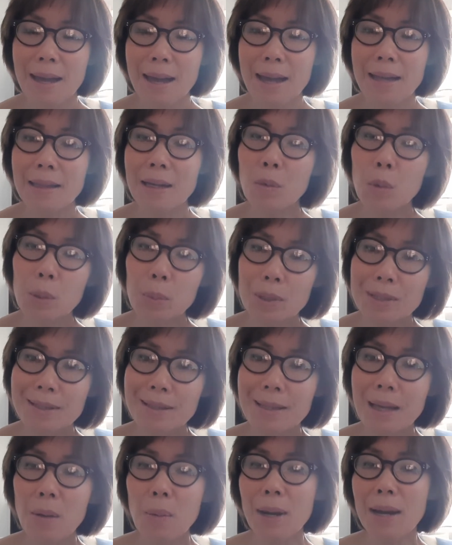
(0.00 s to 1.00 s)
And then we would
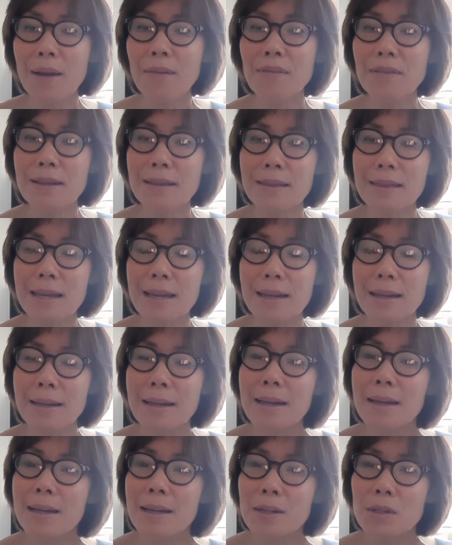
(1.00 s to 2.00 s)
sell everything
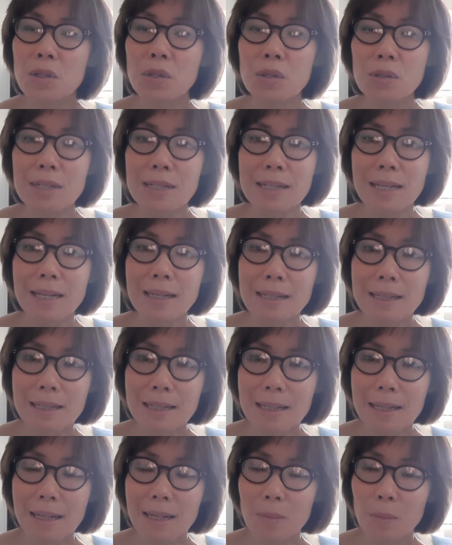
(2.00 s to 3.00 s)
to dig
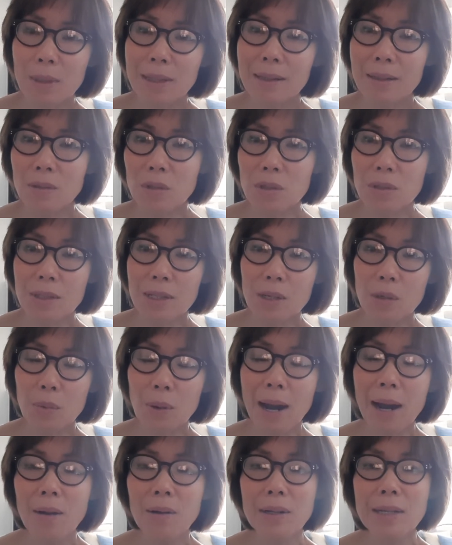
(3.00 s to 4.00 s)
deep into the
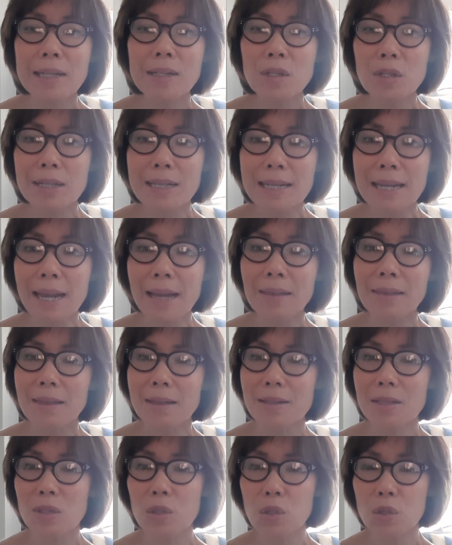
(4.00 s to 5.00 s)
ground and to get
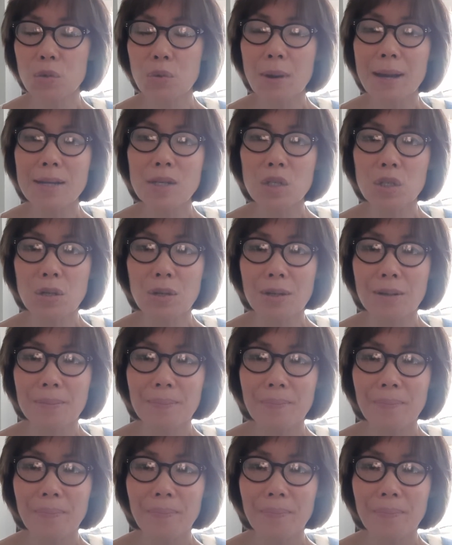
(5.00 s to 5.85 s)
this treasure.